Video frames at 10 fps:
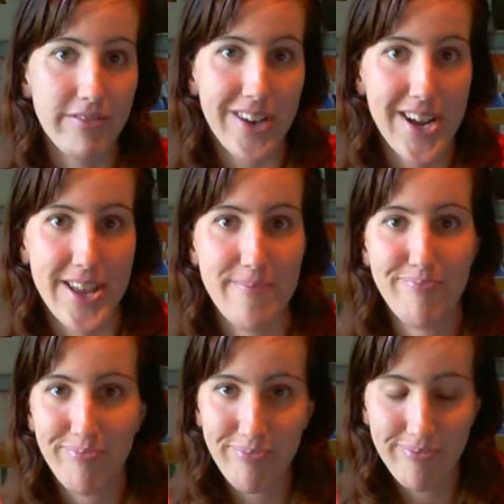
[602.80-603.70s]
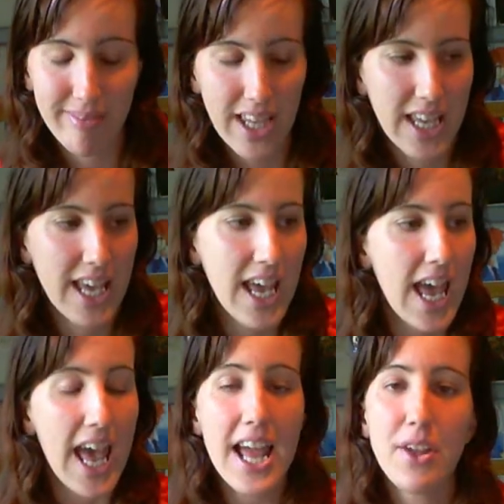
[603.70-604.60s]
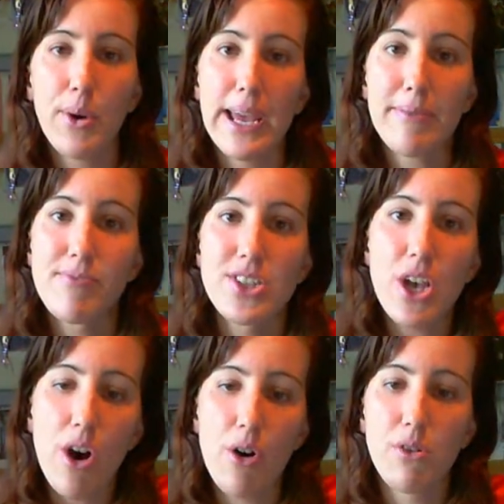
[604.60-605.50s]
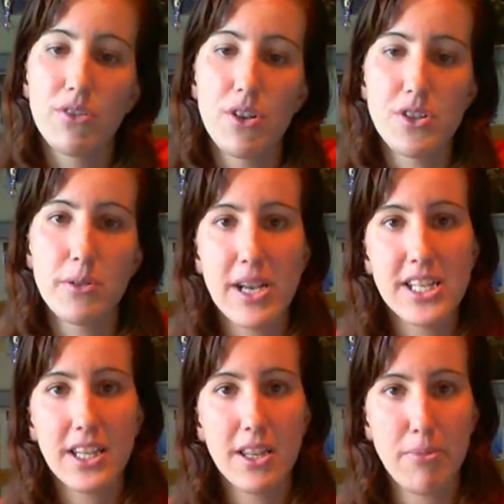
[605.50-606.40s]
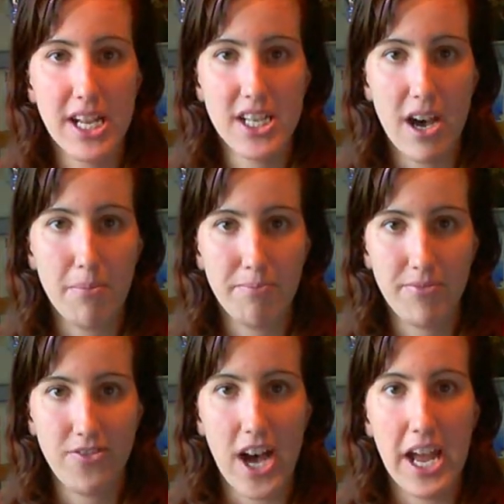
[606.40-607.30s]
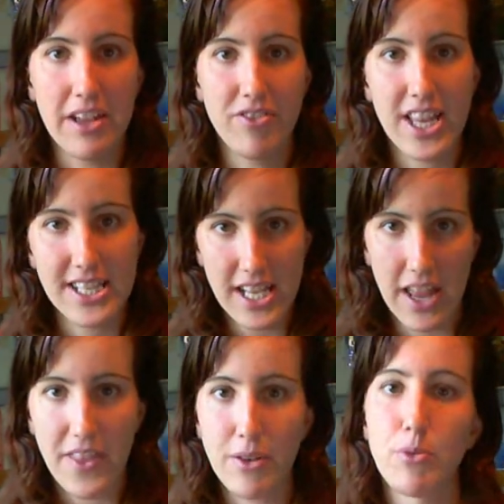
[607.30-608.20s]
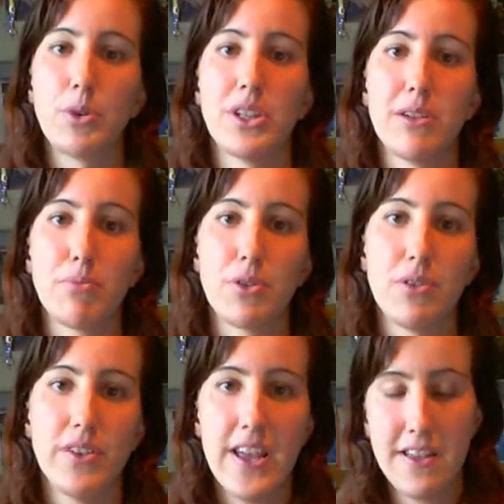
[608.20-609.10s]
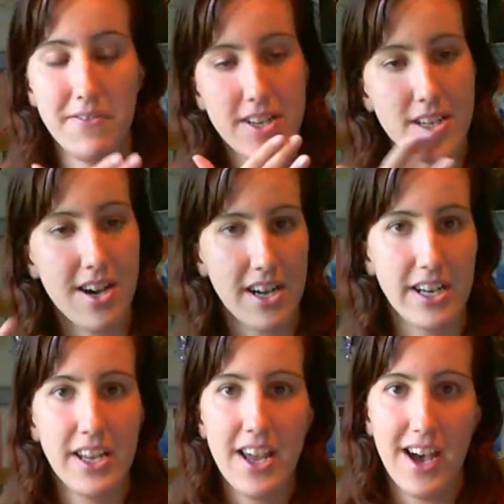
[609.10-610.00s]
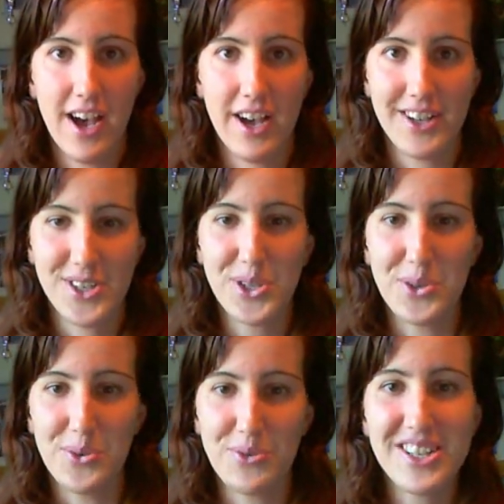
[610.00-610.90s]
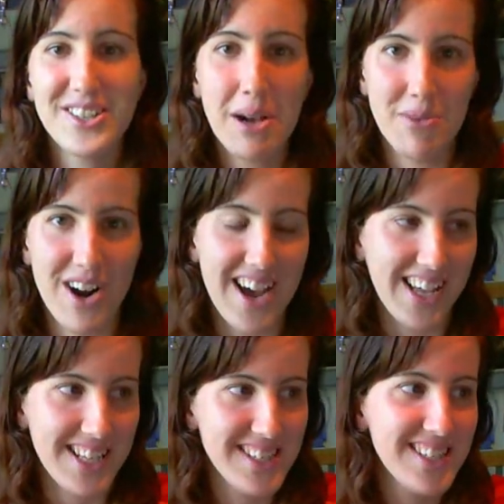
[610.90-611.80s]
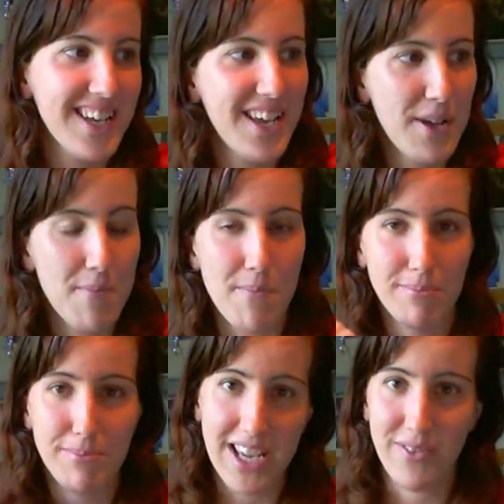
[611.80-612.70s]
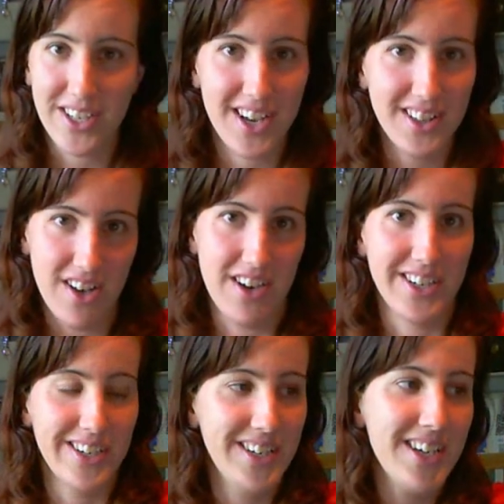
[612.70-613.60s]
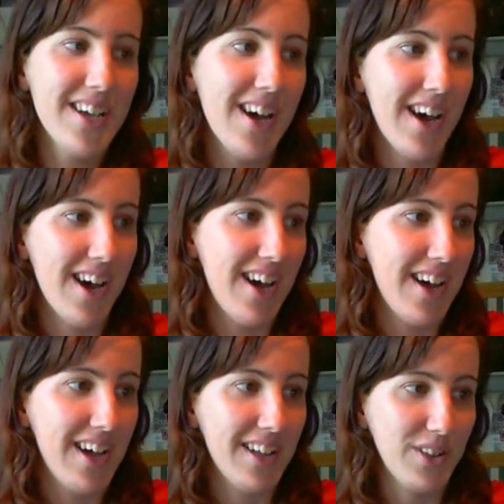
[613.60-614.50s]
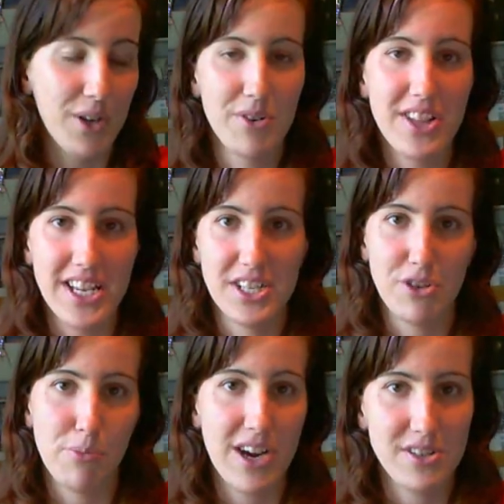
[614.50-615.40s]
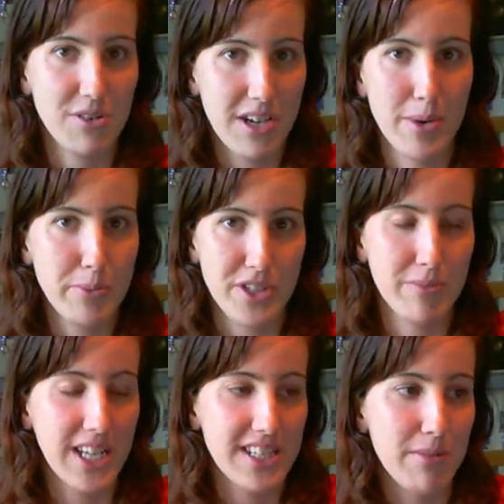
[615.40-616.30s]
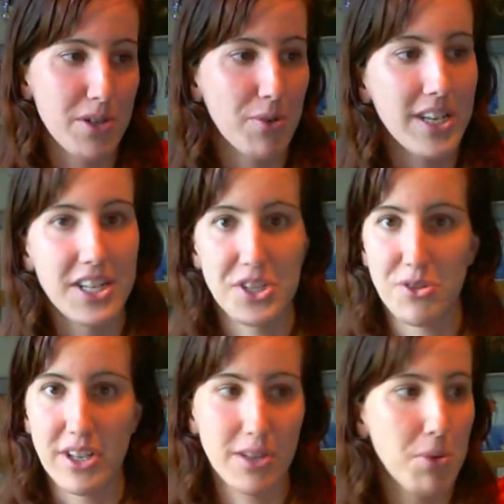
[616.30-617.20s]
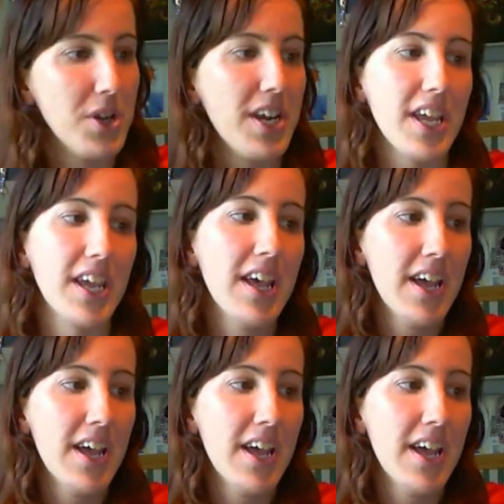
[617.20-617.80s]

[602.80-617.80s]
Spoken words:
find it. Anyway, so those are basically my top 5 things that I think would really improve VidCon. To re-summarize, make VidCon longer, lower the industry price or come up with something that's in between industry and community,